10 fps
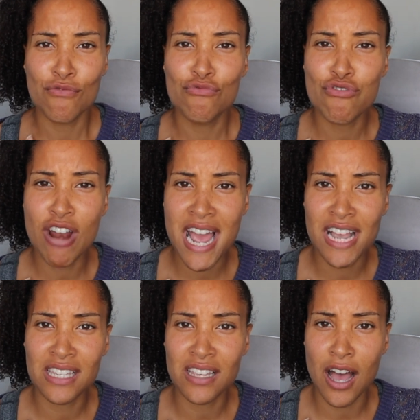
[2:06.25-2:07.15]

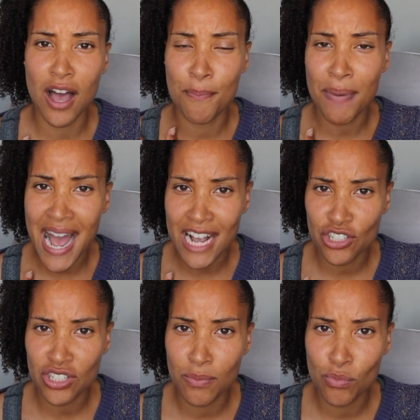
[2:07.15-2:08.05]
red
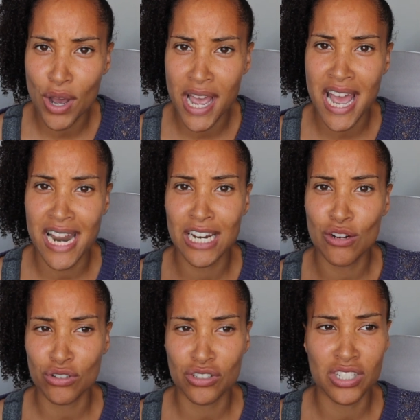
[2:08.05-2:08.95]
patch somewhere, and
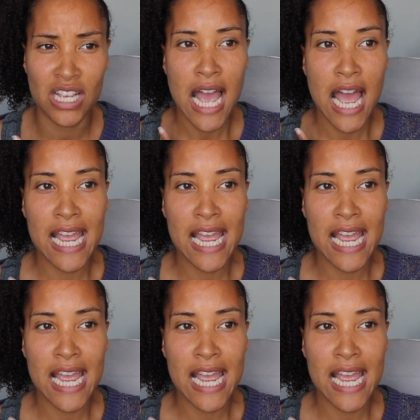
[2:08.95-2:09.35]
it looks